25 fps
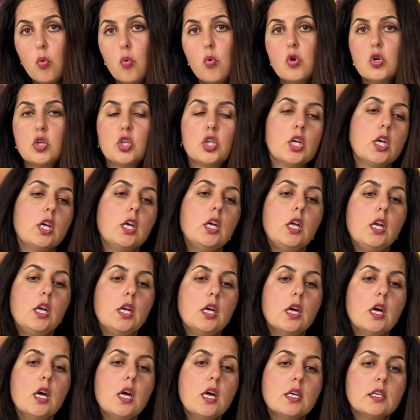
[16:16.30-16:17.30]
When we're working
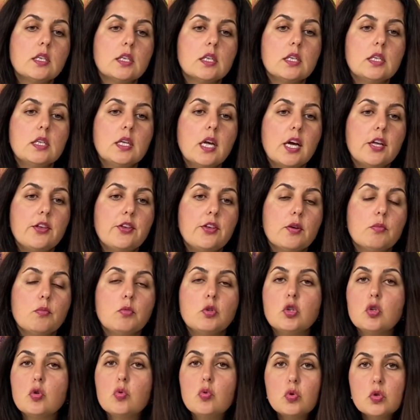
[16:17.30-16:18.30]
with tough skin
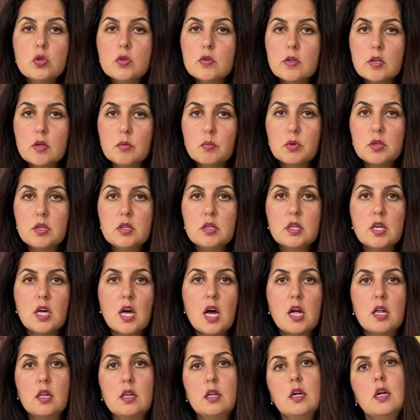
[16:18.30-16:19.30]
or when removing
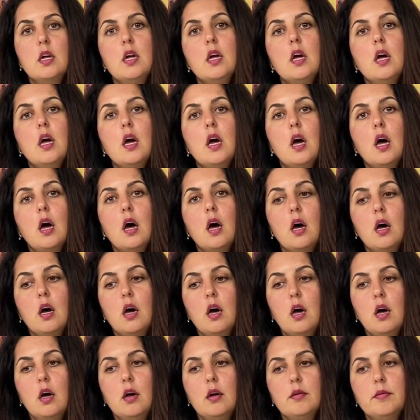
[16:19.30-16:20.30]
material from nails,
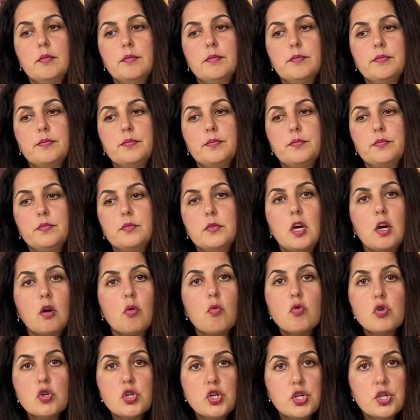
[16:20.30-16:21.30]
the
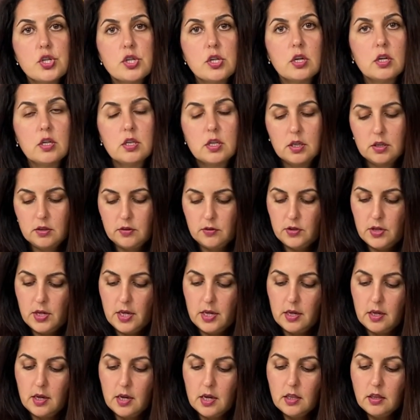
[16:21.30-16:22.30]
torque, remember,
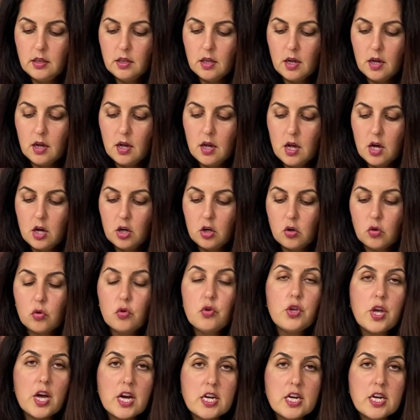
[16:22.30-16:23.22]
is really important.